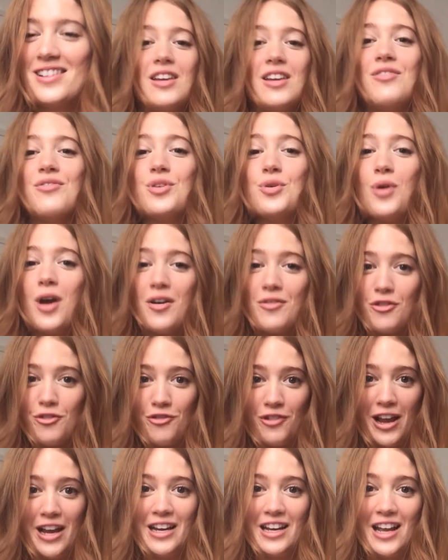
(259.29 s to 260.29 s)
If you have a
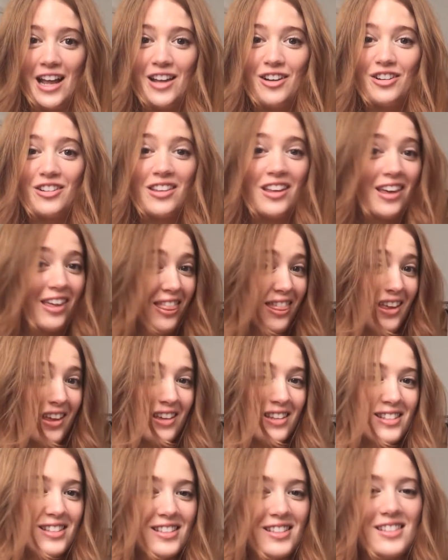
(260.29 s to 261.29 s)
radiator like
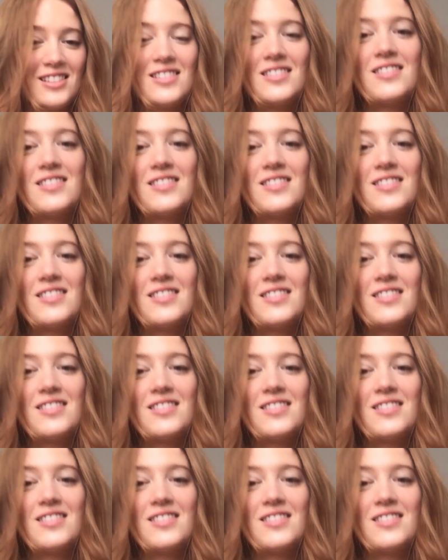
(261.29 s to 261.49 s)
this,